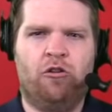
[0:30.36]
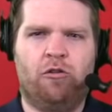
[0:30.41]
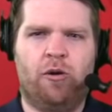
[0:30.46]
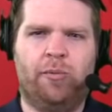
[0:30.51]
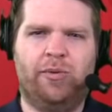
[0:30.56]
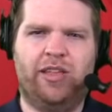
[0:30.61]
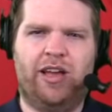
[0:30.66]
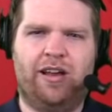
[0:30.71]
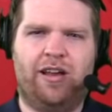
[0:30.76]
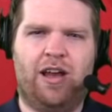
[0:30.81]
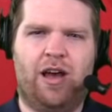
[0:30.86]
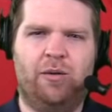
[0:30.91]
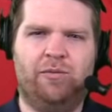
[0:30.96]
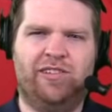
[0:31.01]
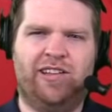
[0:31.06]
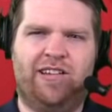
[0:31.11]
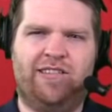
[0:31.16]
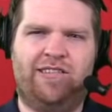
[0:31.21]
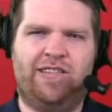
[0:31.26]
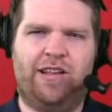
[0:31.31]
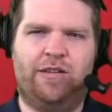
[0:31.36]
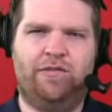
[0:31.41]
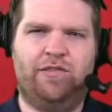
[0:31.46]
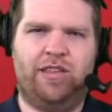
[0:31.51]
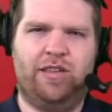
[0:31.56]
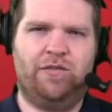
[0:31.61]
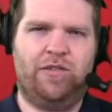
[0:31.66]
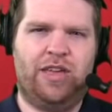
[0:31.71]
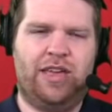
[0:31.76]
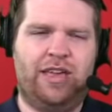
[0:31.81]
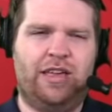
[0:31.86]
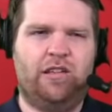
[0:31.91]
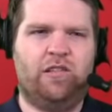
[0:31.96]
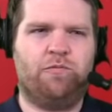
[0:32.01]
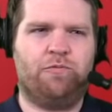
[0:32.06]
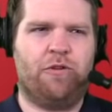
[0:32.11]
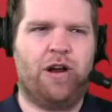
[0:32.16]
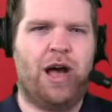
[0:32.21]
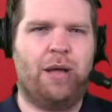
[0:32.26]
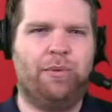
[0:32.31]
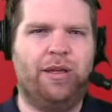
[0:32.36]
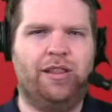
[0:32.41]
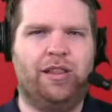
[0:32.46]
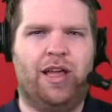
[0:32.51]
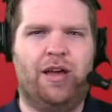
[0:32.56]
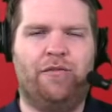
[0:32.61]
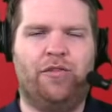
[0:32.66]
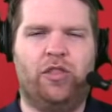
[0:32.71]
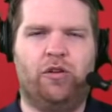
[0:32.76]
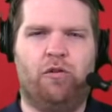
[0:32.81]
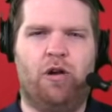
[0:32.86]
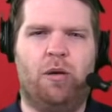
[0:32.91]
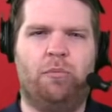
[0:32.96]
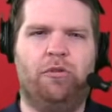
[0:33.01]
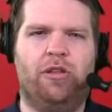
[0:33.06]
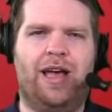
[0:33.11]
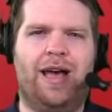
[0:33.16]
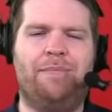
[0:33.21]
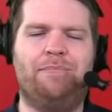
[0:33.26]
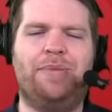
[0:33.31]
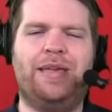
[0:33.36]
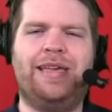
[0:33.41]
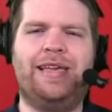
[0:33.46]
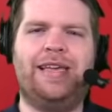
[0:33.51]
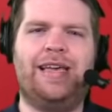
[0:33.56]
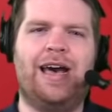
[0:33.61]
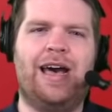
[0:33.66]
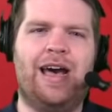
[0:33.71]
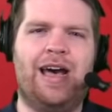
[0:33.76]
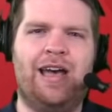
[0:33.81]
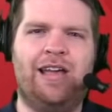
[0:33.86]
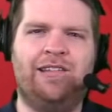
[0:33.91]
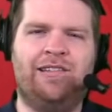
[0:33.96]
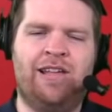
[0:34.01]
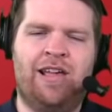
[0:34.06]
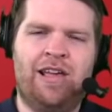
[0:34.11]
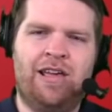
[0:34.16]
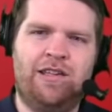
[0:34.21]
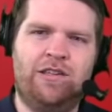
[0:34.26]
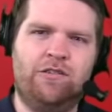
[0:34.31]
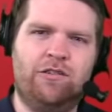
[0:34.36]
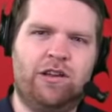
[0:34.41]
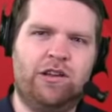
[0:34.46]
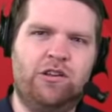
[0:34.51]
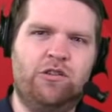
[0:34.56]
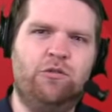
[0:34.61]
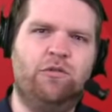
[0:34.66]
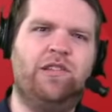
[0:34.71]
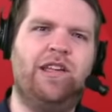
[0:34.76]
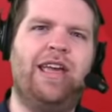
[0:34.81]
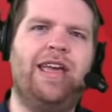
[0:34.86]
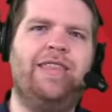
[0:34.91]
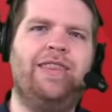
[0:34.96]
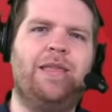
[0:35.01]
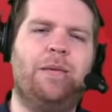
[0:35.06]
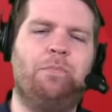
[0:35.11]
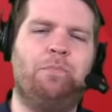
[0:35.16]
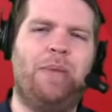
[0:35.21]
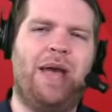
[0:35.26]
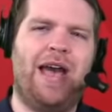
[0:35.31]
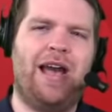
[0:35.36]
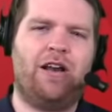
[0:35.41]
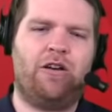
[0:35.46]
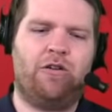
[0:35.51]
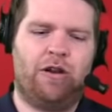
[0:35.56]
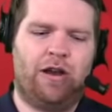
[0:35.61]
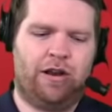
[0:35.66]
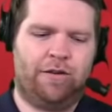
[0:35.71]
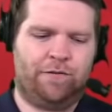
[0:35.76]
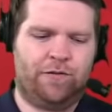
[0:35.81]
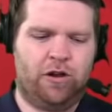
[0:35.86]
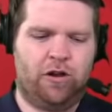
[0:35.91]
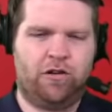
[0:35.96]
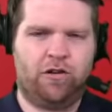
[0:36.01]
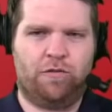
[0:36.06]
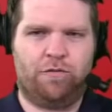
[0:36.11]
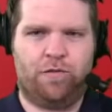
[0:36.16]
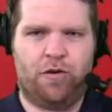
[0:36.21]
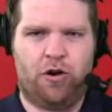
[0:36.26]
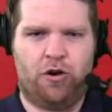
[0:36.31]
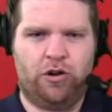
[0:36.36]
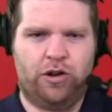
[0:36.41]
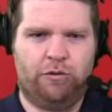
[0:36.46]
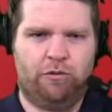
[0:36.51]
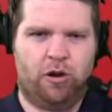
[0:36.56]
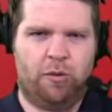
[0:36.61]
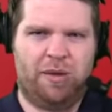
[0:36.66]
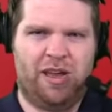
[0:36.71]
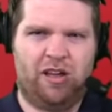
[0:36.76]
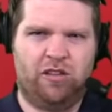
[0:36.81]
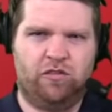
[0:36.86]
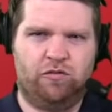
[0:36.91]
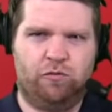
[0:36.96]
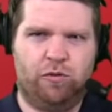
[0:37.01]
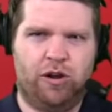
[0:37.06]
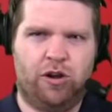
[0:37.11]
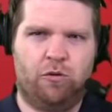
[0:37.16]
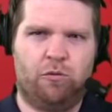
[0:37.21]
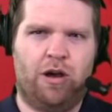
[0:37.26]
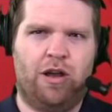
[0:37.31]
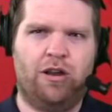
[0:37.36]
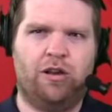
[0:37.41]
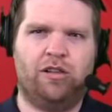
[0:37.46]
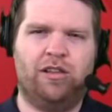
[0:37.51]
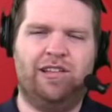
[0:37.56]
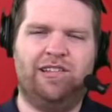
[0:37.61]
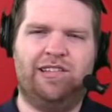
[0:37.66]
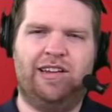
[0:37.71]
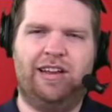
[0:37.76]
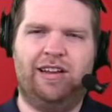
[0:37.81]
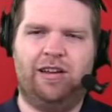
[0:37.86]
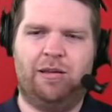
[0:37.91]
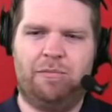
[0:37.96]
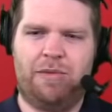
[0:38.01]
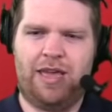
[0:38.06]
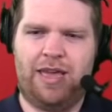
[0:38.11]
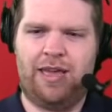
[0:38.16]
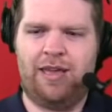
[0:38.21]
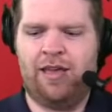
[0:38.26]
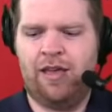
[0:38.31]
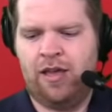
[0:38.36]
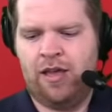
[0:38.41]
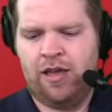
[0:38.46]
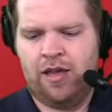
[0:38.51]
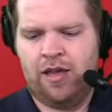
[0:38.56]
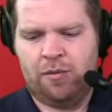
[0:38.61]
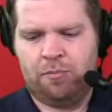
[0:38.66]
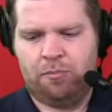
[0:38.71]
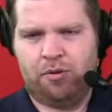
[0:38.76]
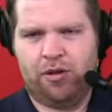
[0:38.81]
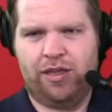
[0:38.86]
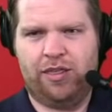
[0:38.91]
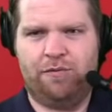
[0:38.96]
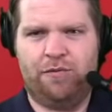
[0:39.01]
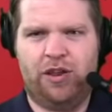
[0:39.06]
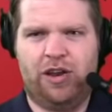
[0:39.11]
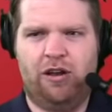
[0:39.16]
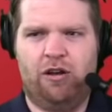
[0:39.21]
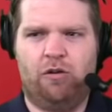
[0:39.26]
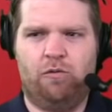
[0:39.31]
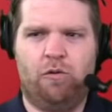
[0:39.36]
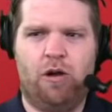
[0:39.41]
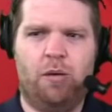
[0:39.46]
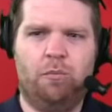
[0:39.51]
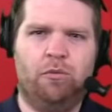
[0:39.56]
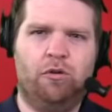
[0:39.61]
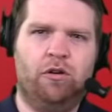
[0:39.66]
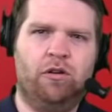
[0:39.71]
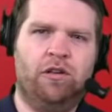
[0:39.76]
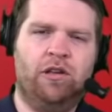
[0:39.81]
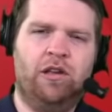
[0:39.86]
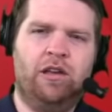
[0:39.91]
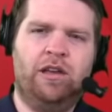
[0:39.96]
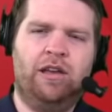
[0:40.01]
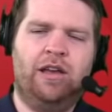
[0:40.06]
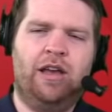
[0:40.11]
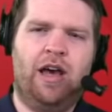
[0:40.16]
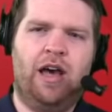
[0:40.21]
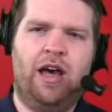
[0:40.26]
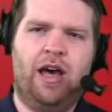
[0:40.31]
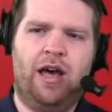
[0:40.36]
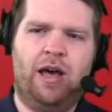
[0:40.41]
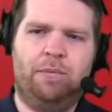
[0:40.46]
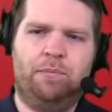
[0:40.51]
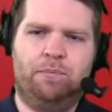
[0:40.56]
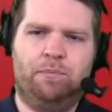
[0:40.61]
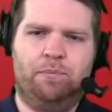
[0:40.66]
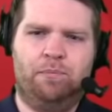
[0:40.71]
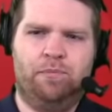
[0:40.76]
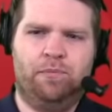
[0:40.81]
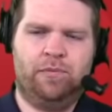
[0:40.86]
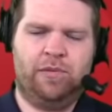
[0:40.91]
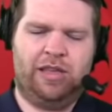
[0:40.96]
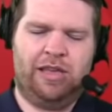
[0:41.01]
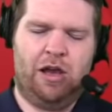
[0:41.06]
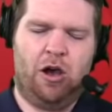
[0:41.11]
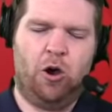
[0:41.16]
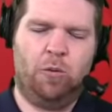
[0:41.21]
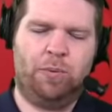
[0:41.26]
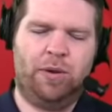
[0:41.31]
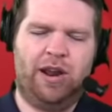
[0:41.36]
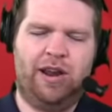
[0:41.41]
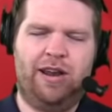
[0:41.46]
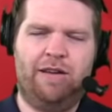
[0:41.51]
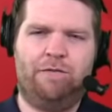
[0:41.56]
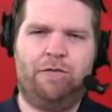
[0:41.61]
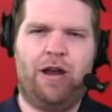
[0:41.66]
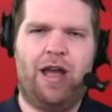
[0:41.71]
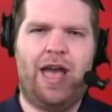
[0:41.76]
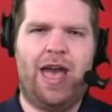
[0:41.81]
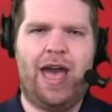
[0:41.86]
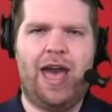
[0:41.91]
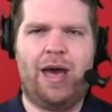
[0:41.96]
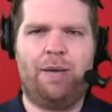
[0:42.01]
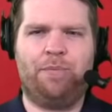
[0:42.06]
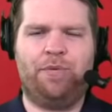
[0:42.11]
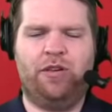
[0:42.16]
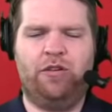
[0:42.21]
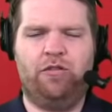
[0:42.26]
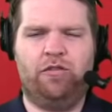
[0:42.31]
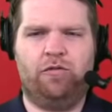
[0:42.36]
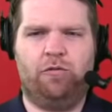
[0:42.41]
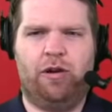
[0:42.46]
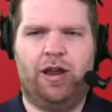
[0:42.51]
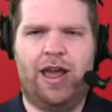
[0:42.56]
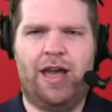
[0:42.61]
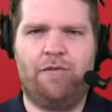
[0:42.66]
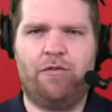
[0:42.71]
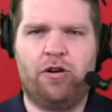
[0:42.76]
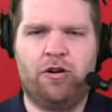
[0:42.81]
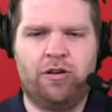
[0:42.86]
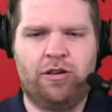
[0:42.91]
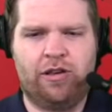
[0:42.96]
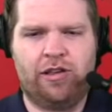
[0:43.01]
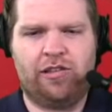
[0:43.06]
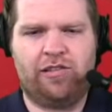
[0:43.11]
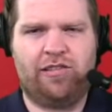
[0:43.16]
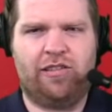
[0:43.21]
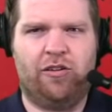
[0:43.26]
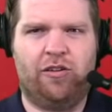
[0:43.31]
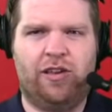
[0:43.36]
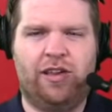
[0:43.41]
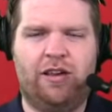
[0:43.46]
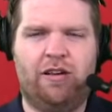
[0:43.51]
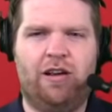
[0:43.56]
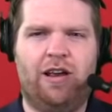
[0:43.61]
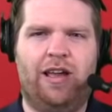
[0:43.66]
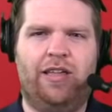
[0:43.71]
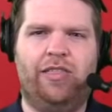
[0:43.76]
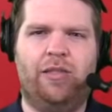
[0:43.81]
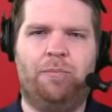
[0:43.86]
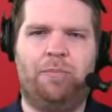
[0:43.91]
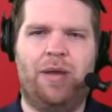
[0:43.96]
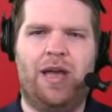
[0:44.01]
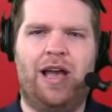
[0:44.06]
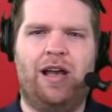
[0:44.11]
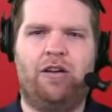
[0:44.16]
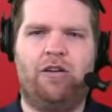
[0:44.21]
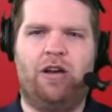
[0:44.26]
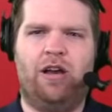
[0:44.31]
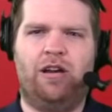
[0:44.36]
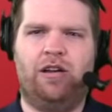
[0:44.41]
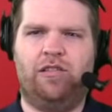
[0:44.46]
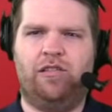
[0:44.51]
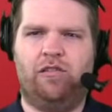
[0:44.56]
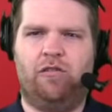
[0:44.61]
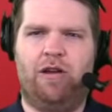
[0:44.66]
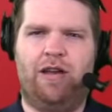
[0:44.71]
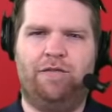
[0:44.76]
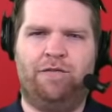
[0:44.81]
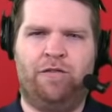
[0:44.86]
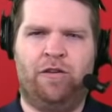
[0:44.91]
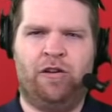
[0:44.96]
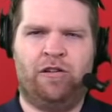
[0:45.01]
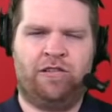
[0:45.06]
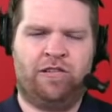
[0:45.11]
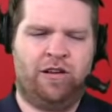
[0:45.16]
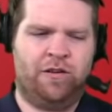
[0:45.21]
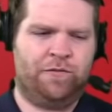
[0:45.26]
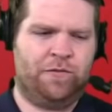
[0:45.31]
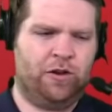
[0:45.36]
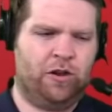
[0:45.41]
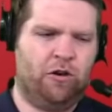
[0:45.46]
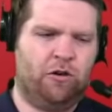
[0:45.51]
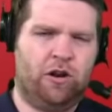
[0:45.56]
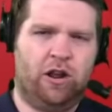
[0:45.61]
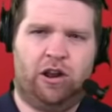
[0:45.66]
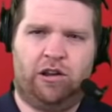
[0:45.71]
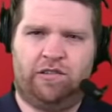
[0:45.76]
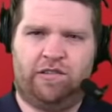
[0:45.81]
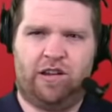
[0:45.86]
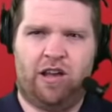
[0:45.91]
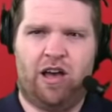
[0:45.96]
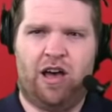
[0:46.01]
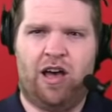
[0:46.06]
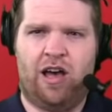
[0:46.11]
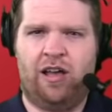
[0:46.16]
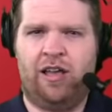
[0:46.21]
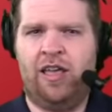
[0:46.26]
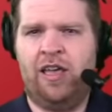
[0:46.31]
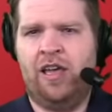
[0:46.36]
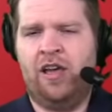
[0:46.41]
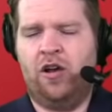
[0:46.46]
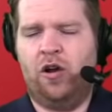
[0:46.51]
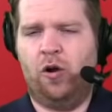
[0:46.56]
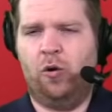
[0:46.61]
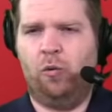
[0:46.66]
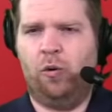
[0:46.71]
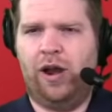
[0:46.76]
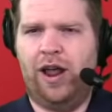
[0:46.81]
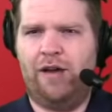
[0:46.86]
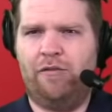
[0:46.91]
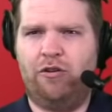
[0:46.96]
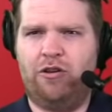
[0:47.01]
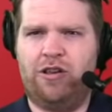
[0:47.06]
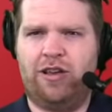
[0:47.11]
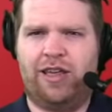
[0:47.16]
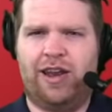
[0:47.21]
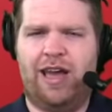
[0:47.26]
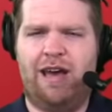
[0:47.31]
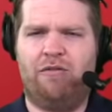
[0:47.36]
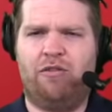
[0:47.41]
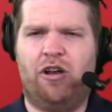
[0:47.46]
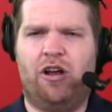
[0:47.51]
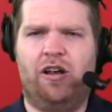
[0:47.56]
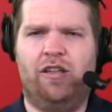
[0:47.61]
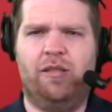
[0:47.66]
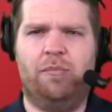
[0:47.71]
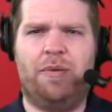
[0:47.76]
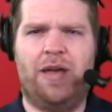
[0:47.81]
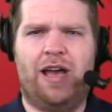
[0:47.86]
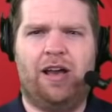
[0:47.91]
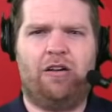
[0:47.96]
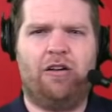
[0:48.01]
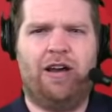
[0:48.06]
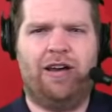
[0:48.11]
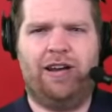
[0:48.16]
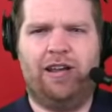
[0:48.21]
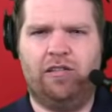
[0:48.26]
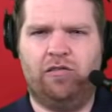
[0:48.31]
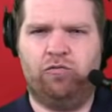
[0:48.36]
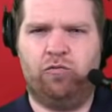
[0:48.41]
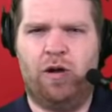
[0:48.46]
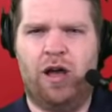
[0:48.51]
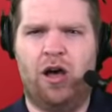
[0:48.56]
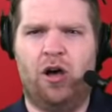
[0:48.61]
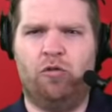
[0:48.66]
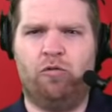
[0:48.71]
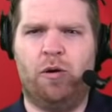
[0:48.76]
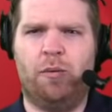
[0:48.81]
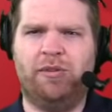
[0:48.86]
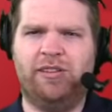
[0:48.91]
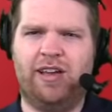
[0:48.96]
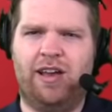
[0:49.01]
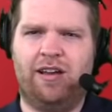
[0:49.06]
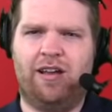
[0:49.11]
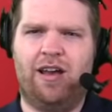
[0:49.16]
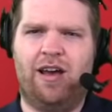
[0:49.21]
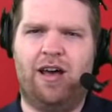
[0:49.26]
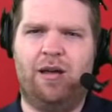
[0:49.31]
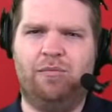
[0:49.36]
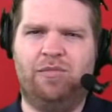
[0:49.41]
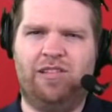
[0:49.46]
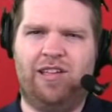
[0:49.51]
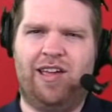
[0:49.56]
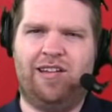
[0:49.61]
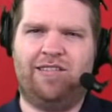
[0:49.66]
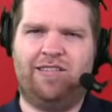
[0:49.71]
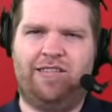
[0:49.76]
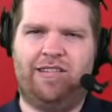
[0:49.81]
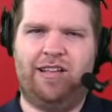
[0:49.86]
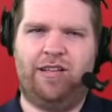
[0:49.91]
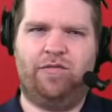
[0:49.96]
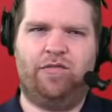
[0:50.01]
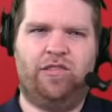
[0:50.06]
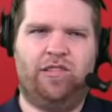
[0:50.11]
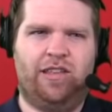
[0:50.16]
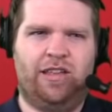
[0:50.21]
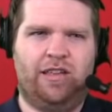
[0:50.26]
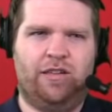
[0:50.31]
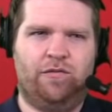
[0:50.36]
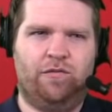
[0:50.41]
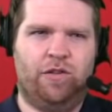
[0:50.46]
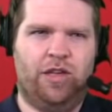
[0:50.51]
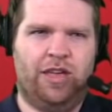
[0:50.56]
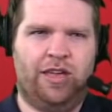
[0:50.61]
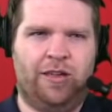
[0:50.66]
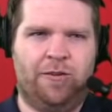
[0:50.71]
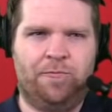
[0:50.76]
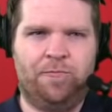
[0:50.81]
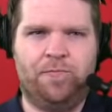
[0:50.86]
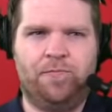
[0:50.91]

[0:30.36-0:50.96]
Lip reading: Rumble.com/ChiefsTV. He's probably loving the Rumble app because you can use it in the background. If you're on your phone, you want to be on Twitter while you're listening to me, play the video on Rumble. Open a different app. Use whatever. You can still hear it in the background. It's a great function. If you're going on a jog or whatever, you can have it on in the background as well. Rumble.com/ChiefsTV.